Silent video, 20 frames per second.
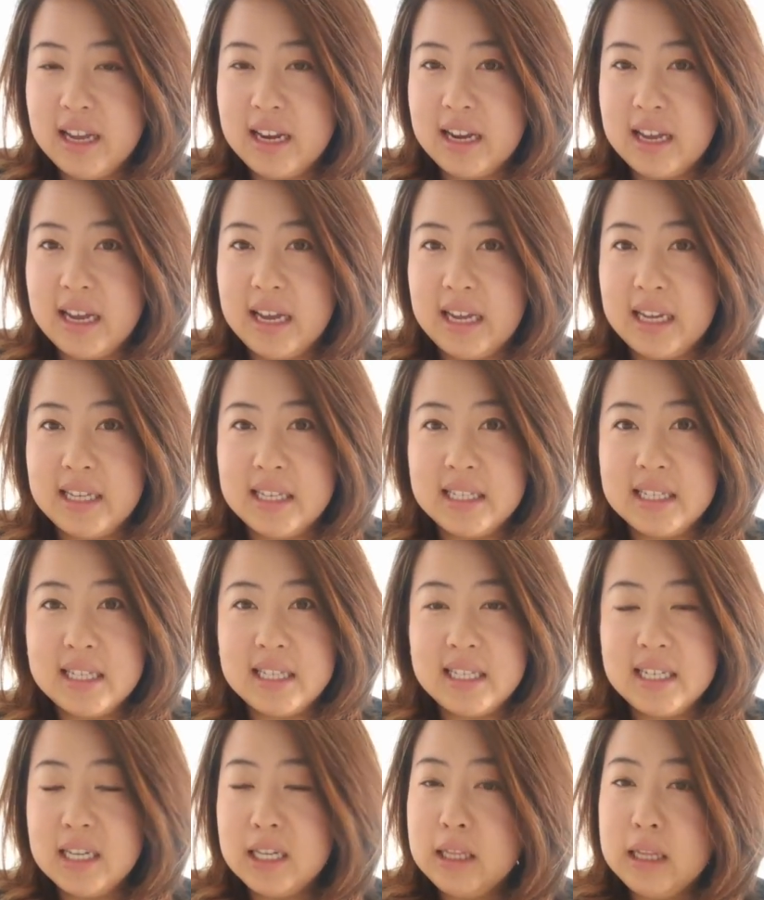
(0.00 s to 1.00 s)
and I
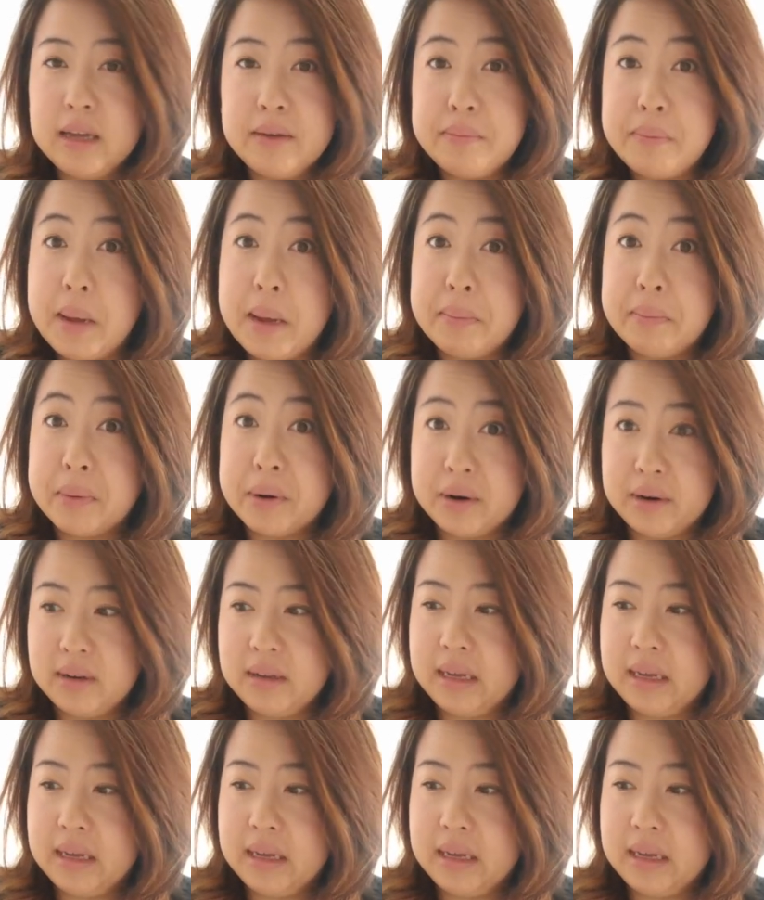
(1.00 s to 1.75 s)
still love paper.